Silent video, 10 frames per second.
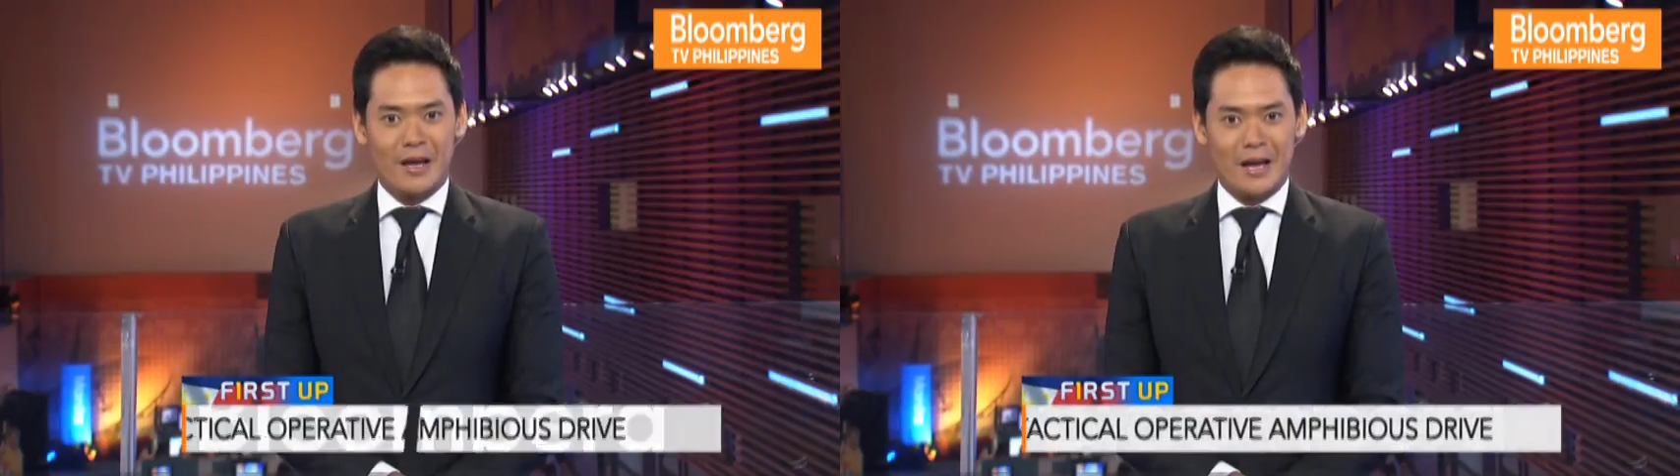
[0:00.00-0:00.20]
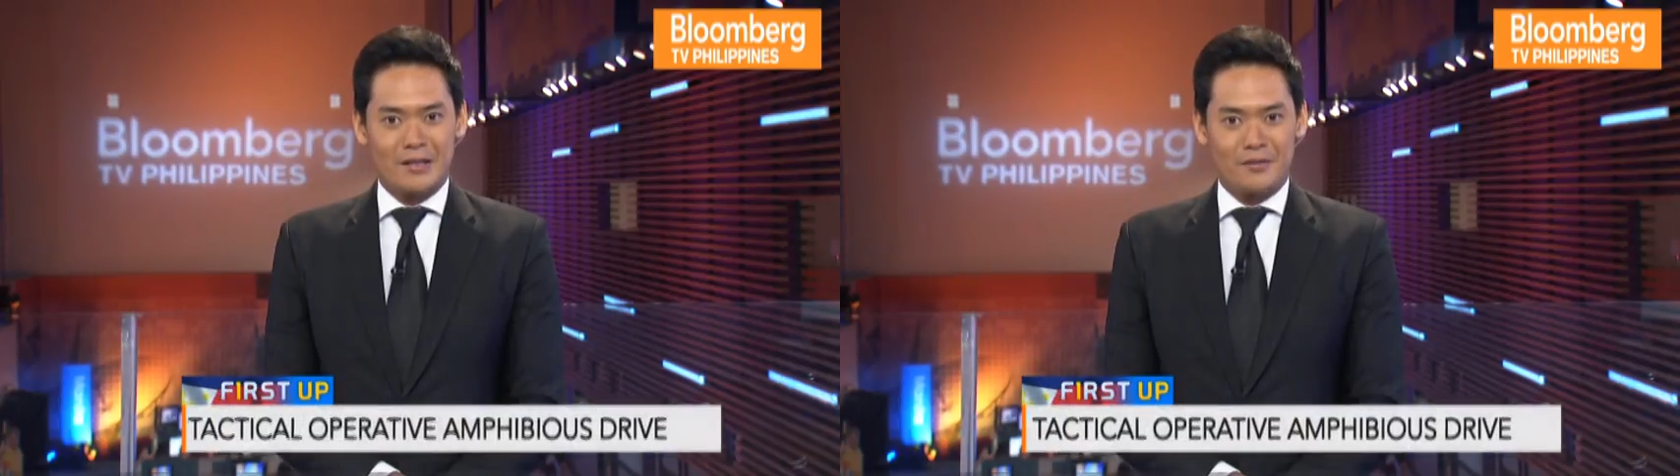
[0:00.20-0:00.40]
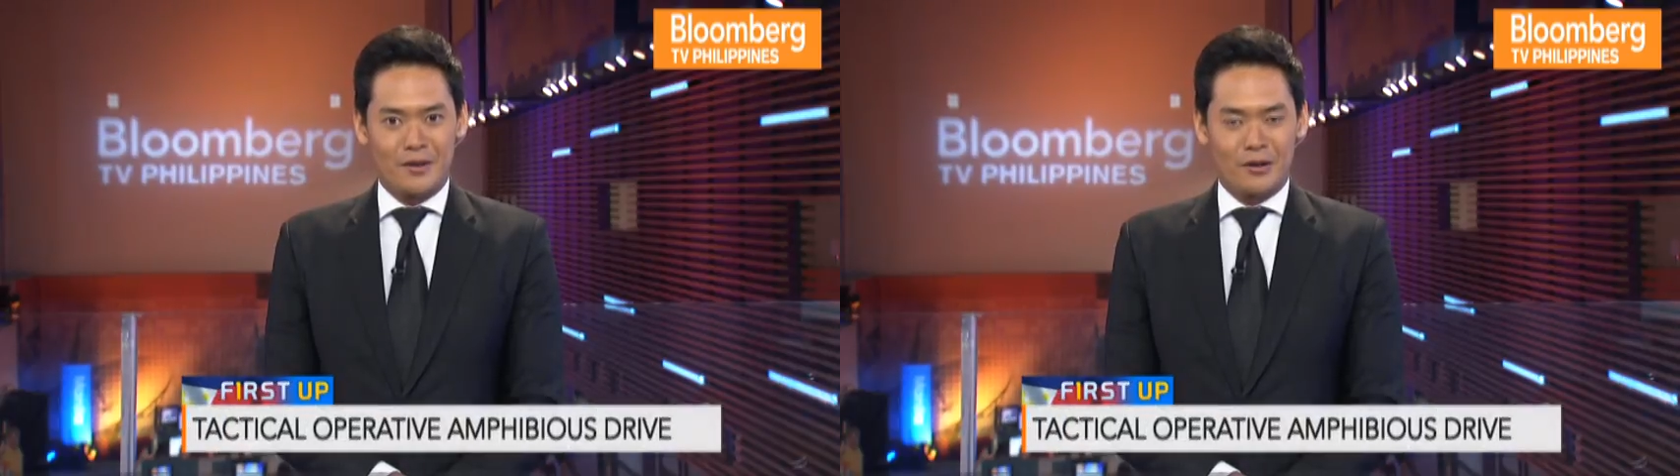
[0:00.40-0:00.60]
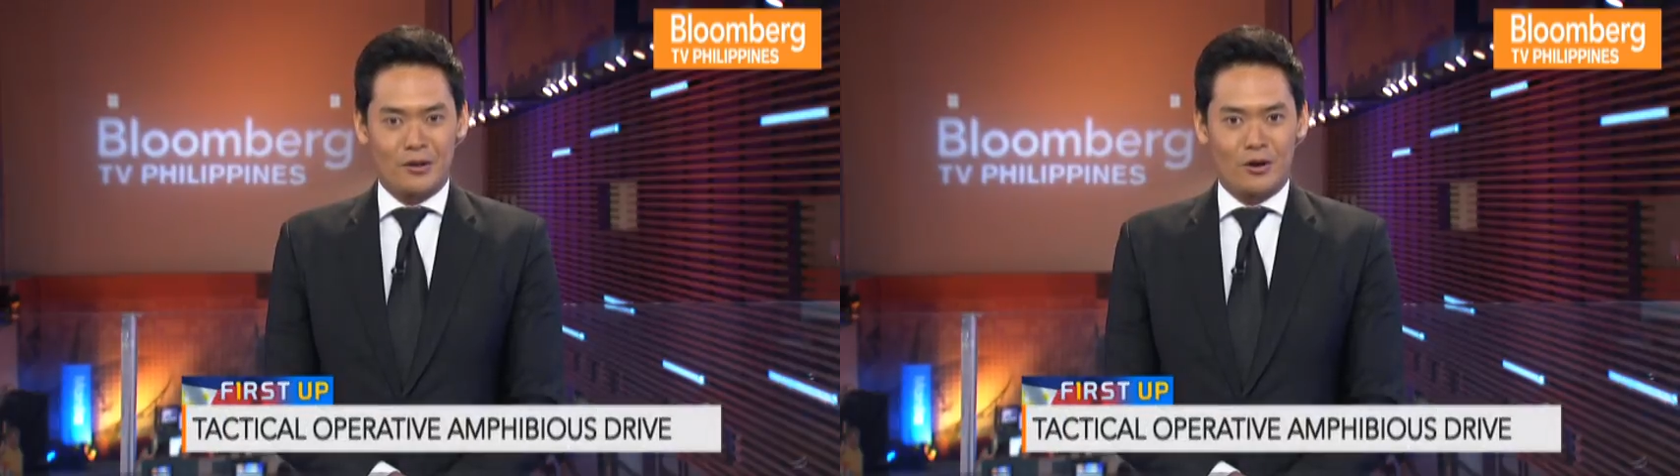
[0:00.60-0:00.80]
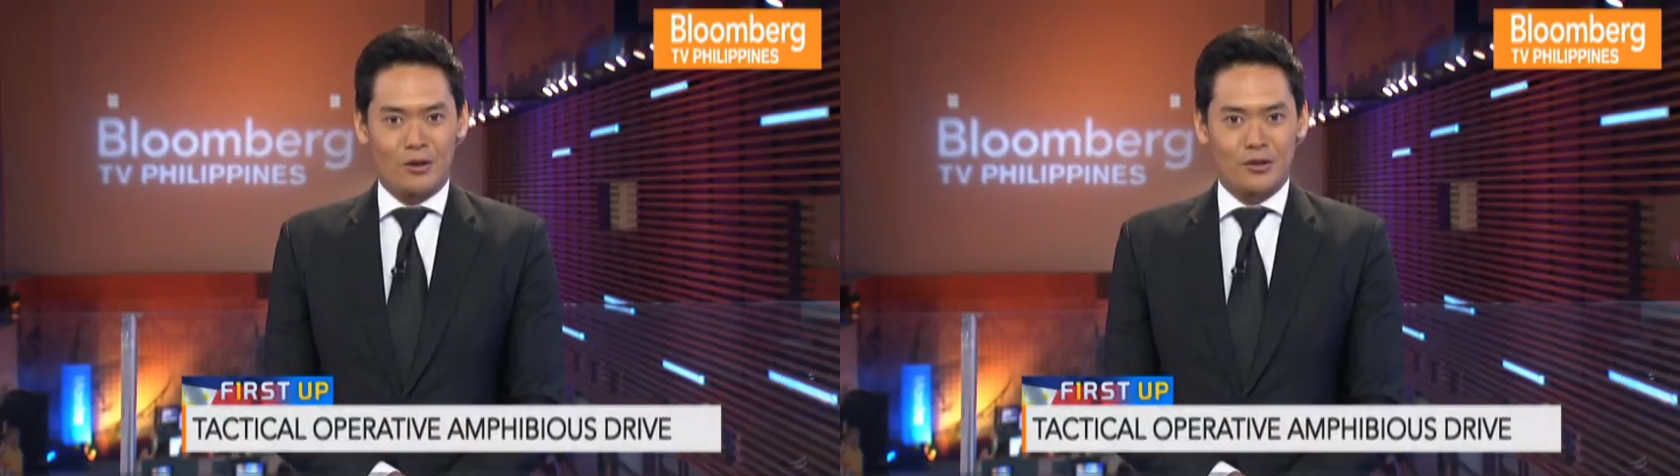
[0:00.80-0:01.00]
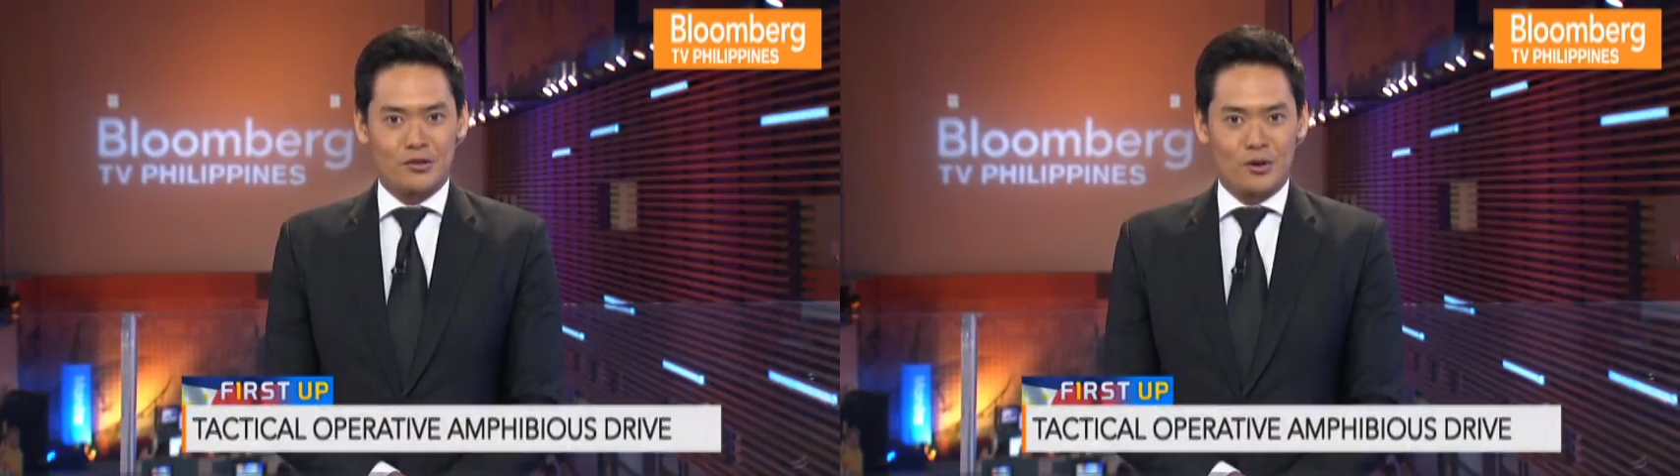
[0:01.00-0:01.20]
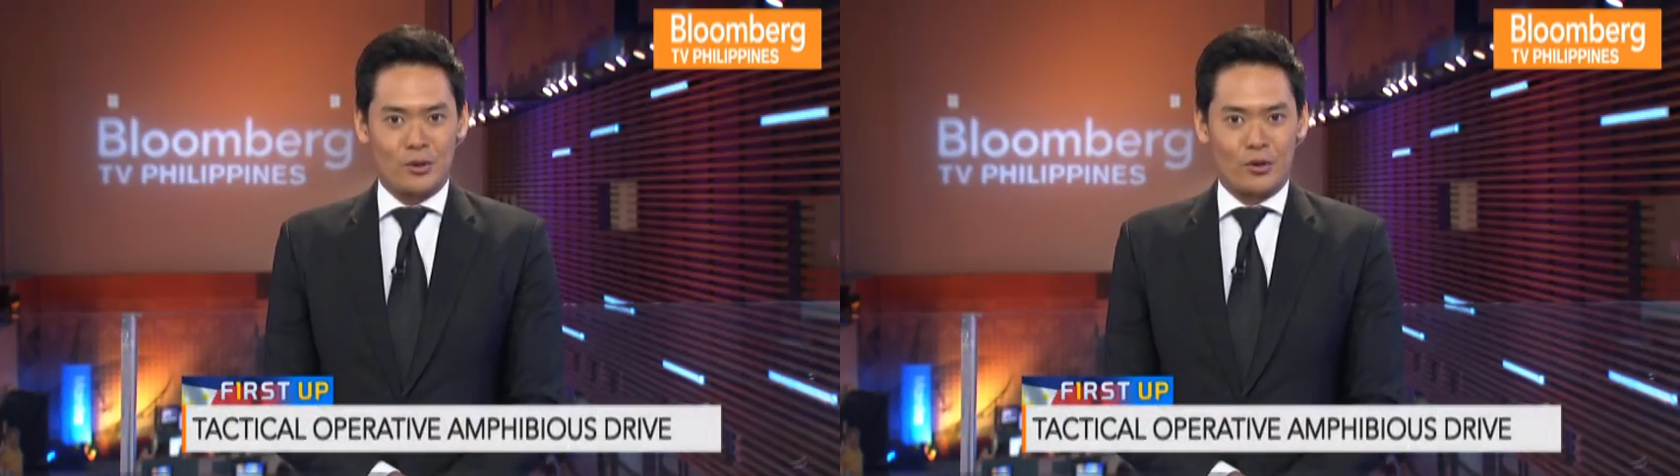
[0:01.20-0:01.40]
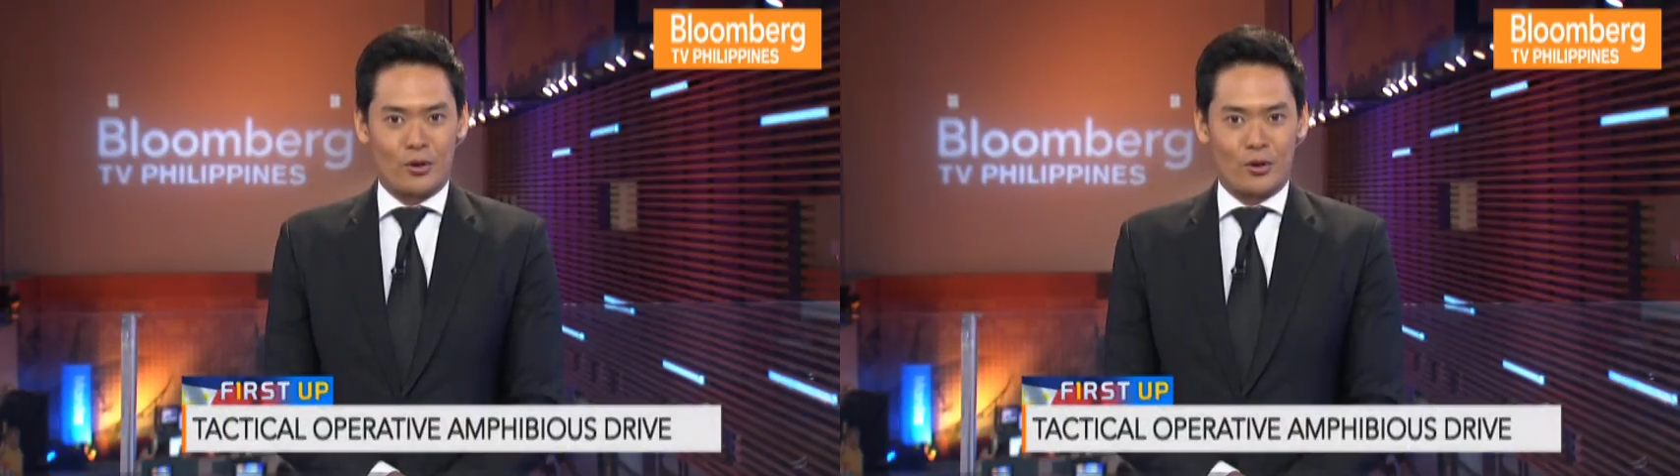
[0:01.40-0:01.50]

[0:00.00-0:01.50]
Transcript: handy vehicle called the TOAD,